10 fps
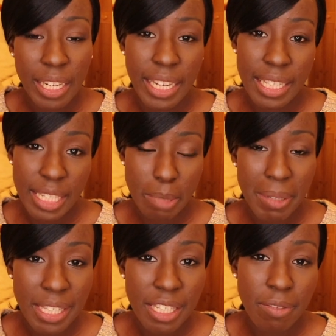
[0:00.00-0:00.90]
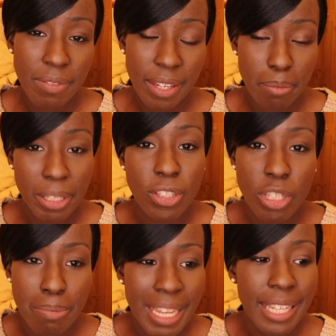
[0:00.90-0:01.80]
It's expensive because
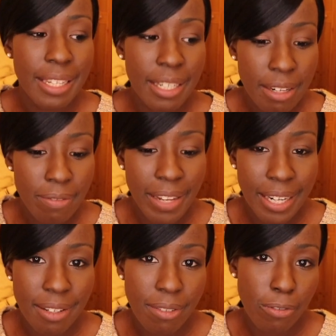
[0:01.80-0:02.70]
you're making an event